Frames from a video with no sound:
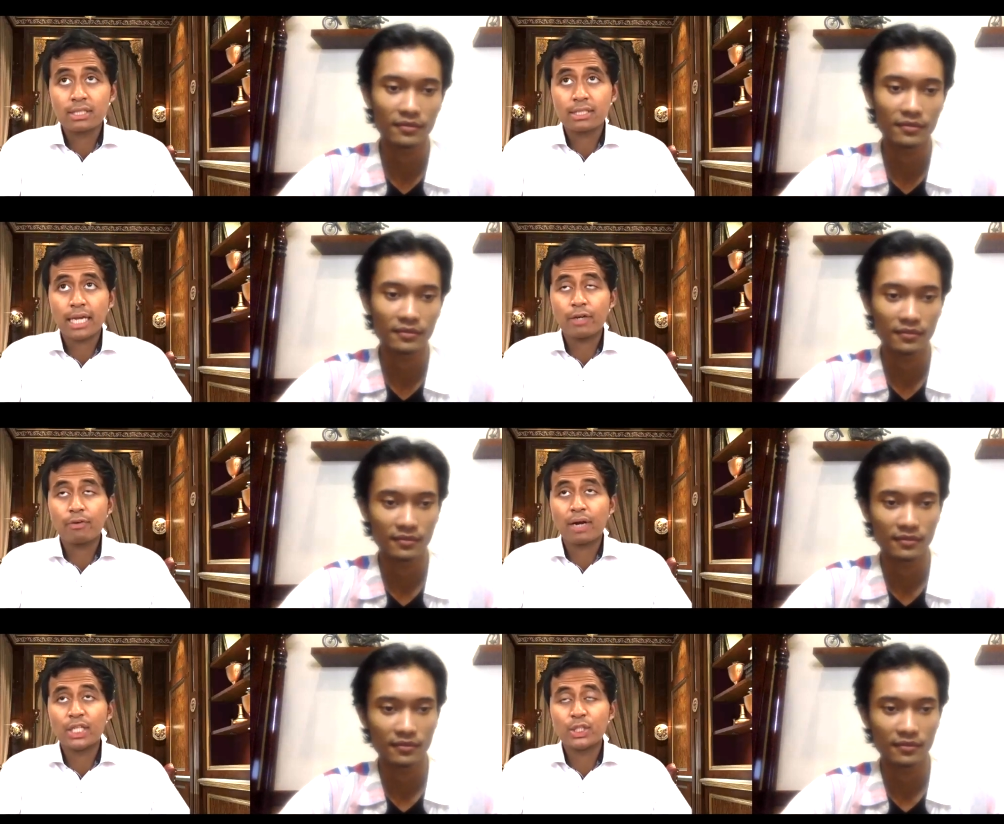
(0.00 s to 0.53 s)
Speaker 1: I
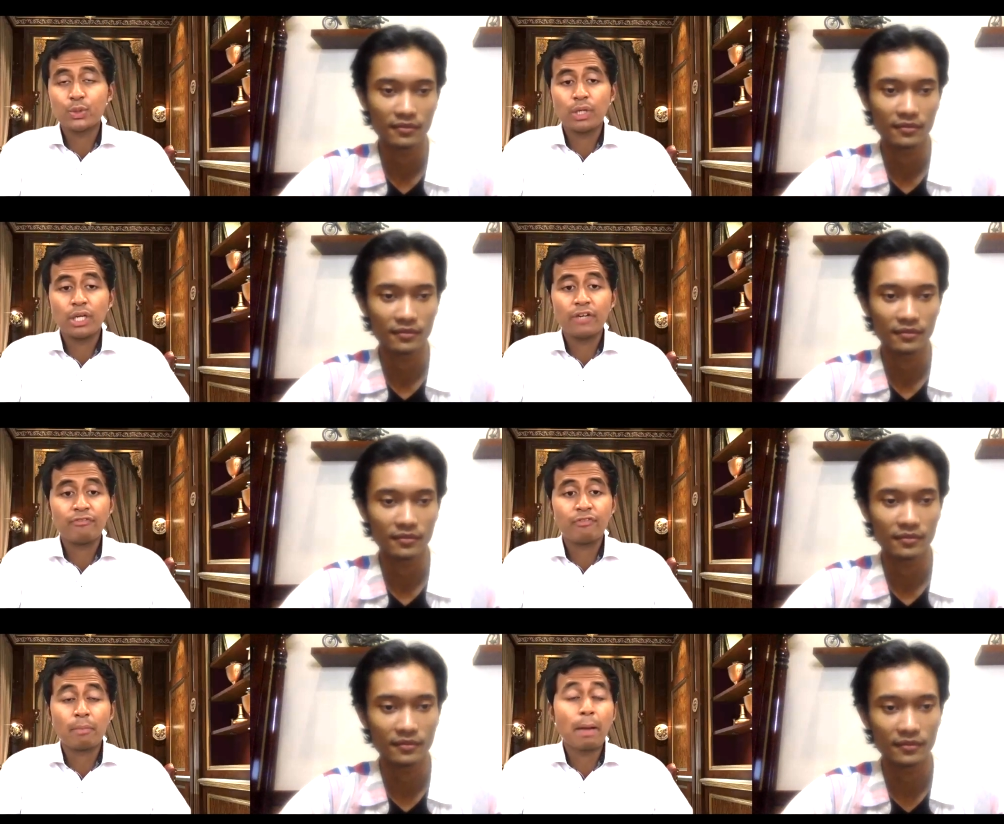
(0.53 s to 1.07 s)
graduated
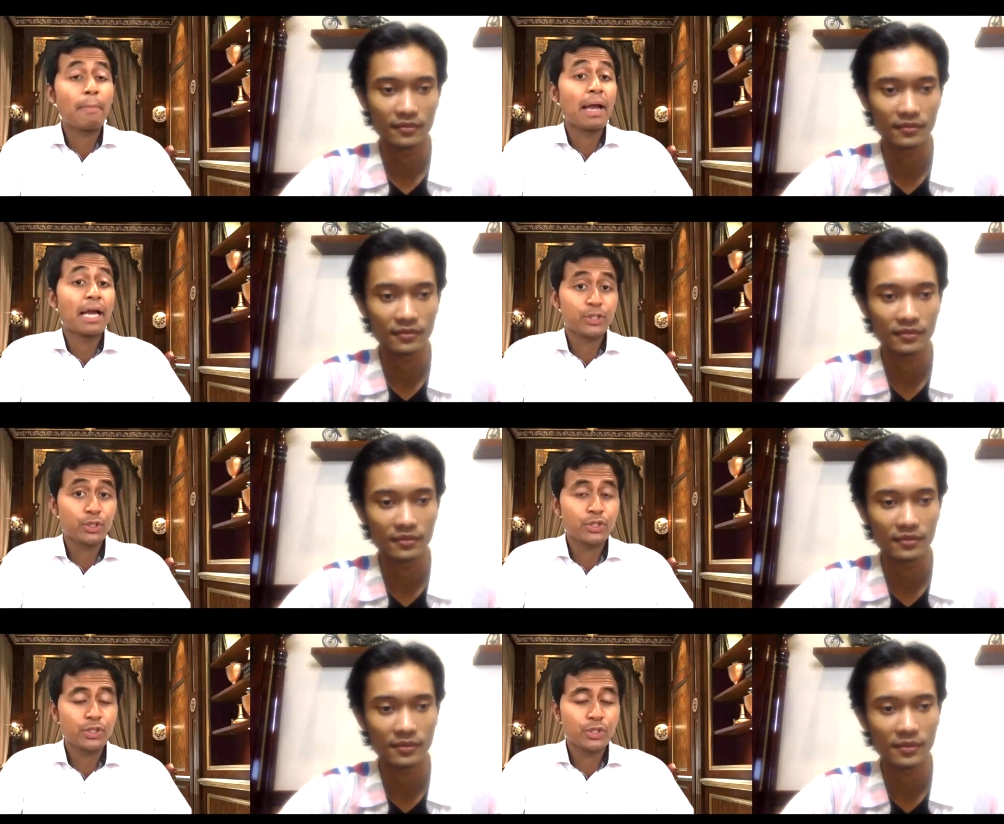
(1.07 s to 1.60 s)
from my
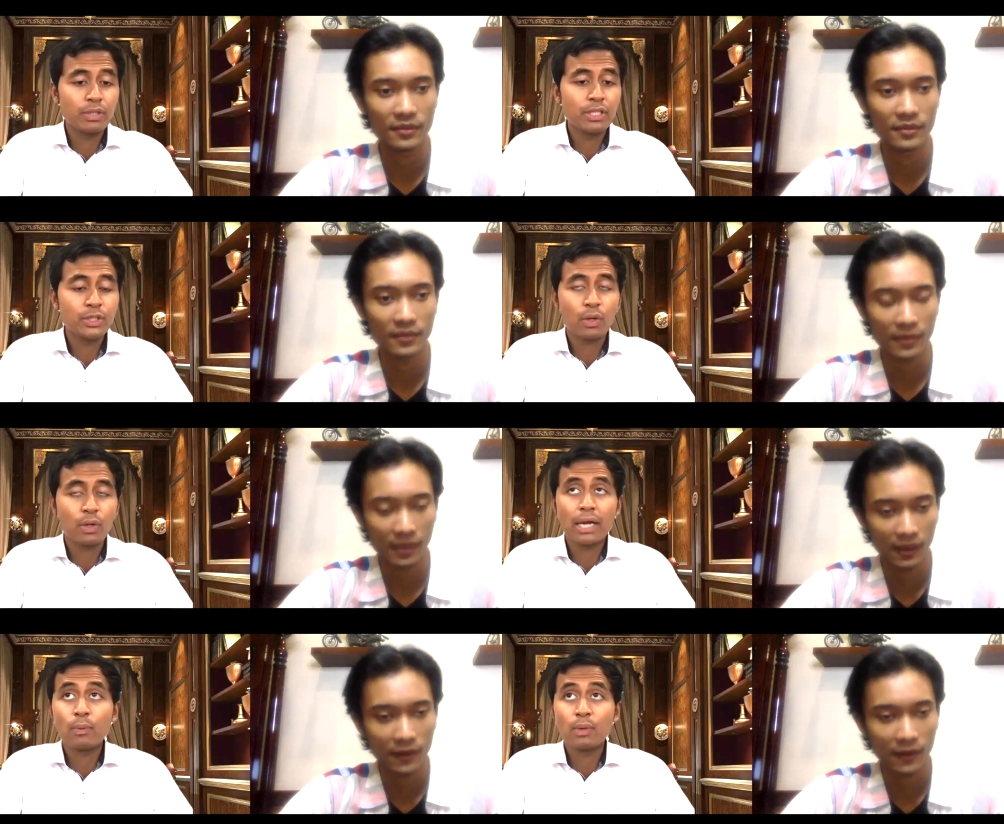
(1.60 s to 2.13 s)
bachelor's degree. So
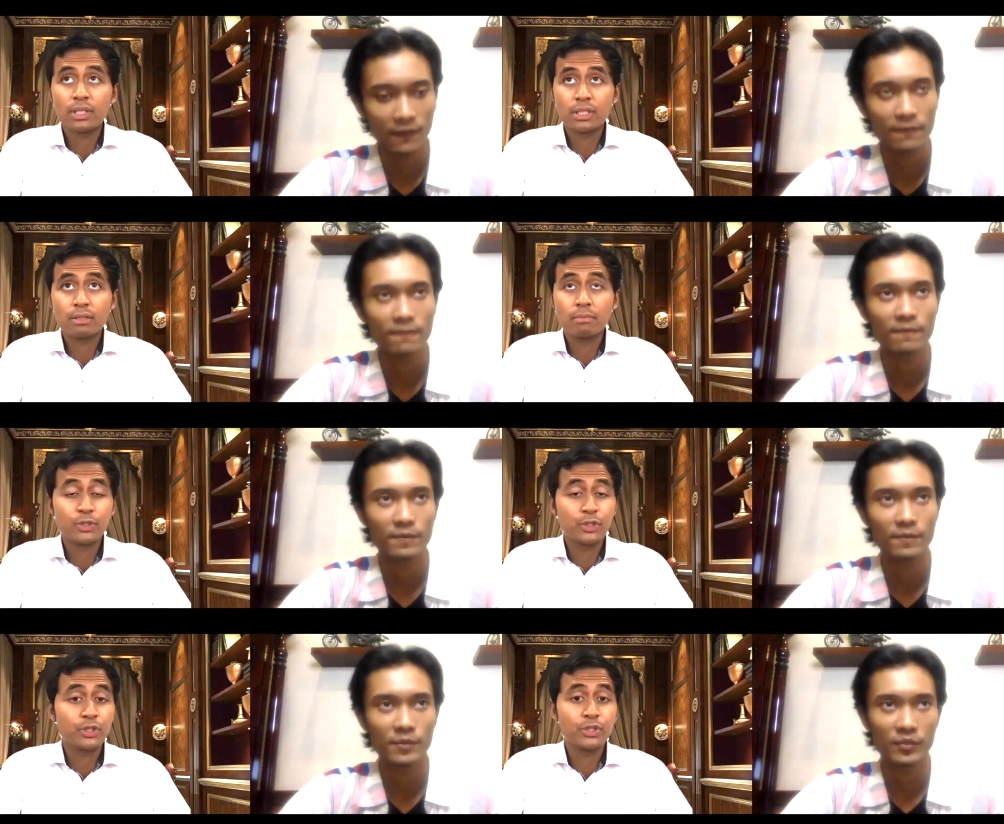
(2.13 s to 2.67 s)
I went to
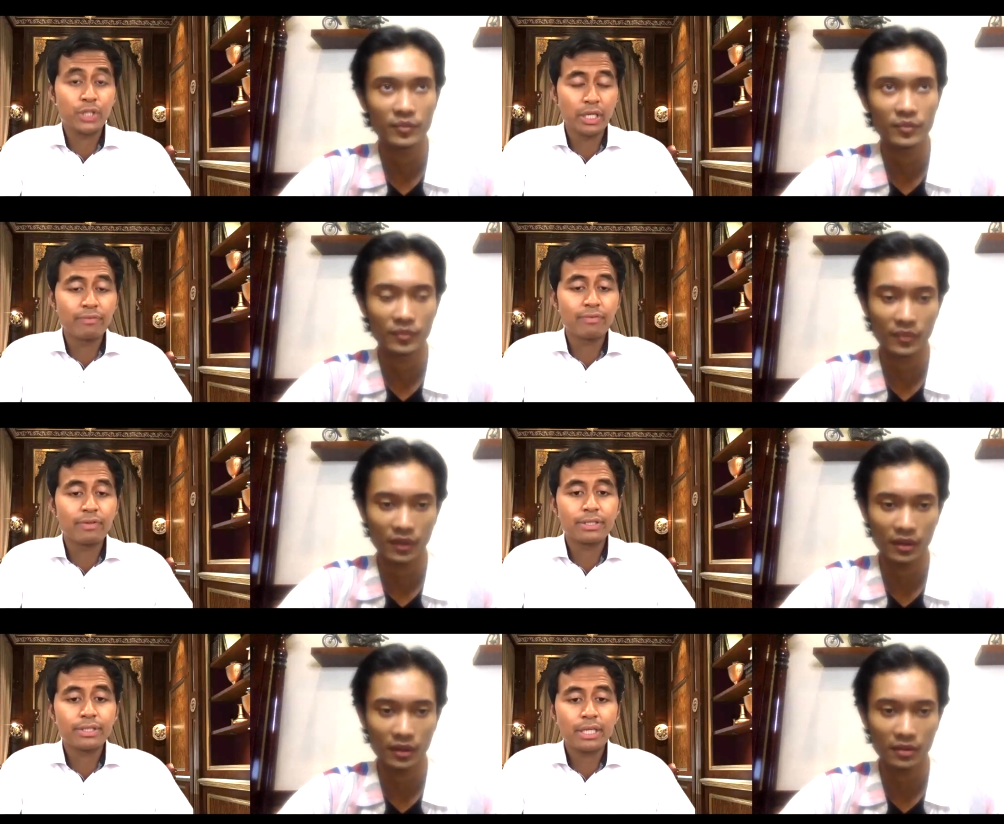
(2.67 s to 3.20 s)
Michigan State
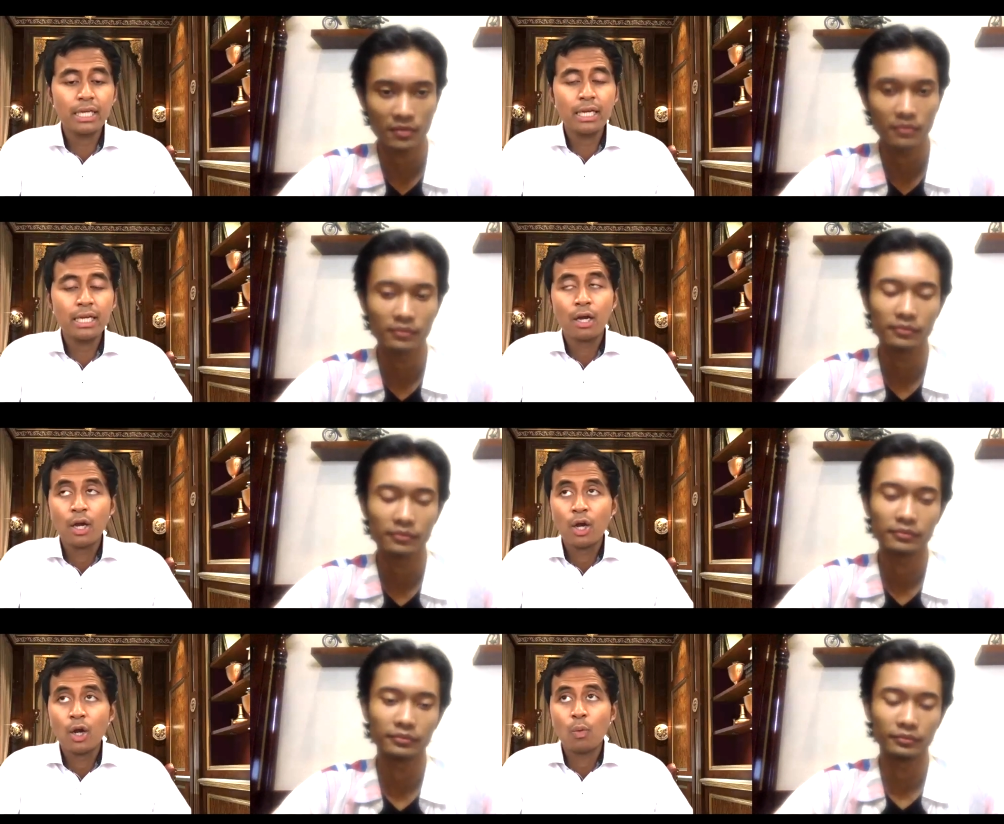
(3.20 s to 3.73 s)
University,
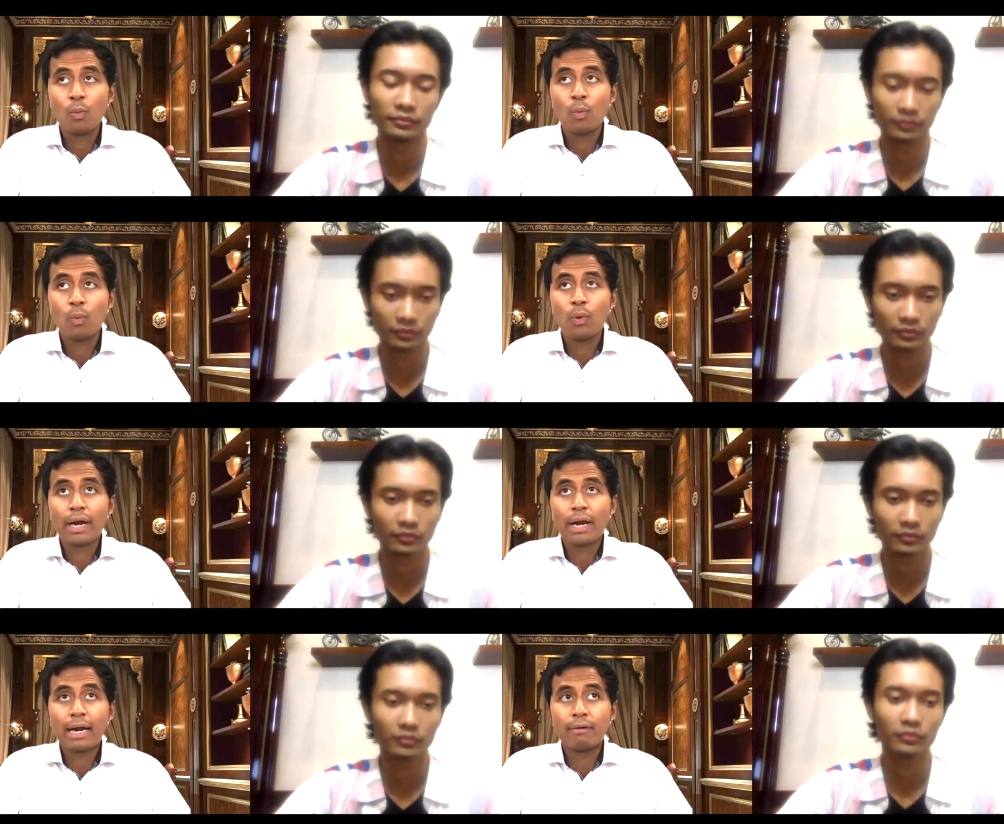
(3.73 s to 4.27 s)
where I